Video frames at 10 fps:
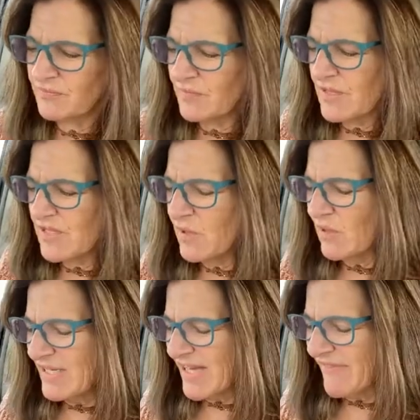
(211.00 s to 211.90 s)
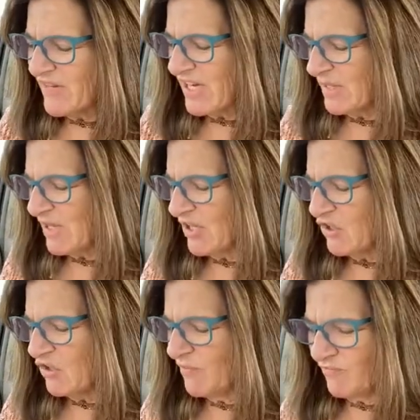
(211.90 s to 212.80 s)
Let's see what else I find in my
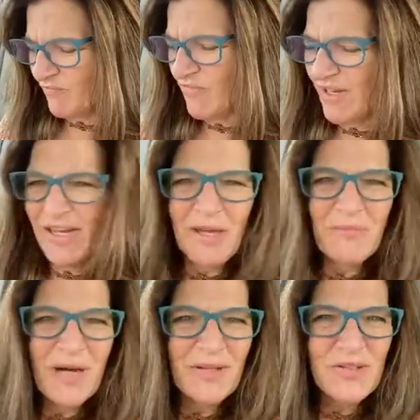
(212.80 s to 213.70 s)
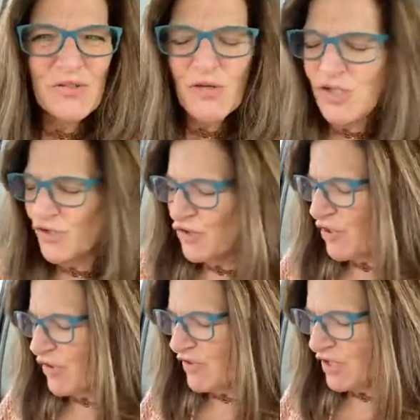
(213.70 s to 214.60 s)
little in my little treasure
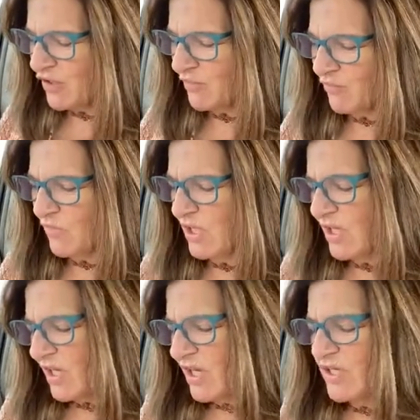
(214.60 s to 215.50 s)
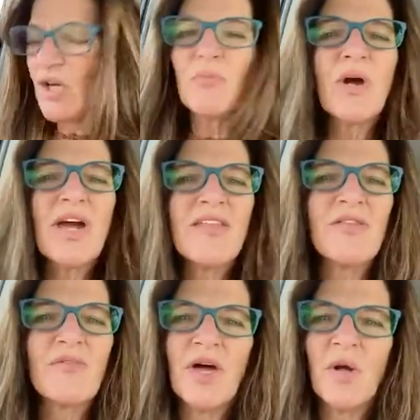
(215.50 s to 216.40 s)
trove here. Don't pray the
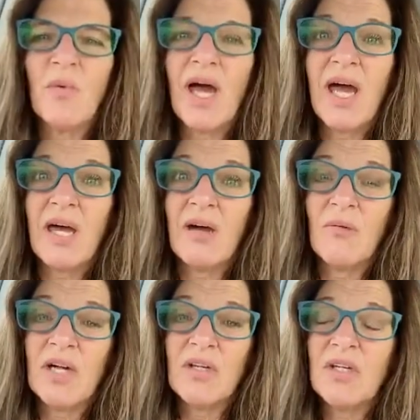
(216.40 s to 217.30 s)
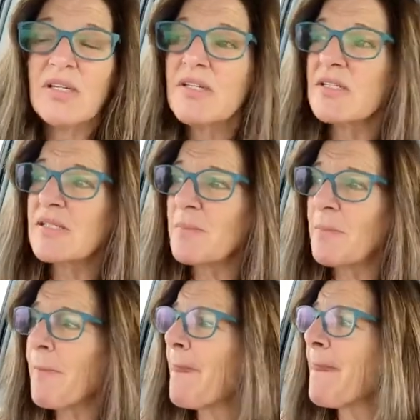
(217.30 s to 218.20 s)
threat away. Oh my goodness.
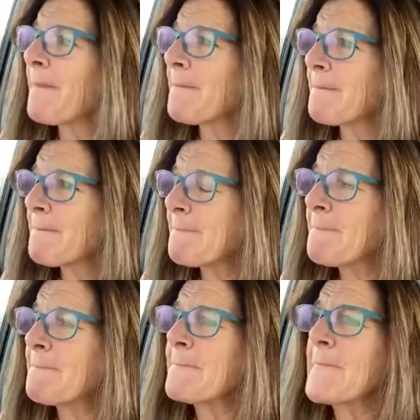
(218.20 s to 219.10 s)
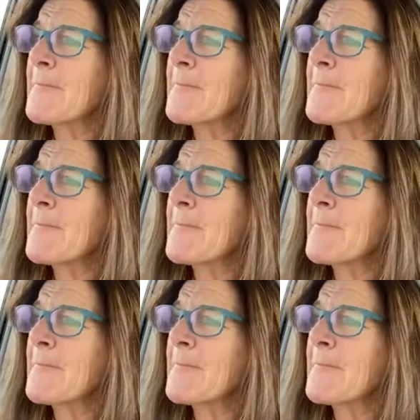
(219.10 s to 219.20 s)
Hmm.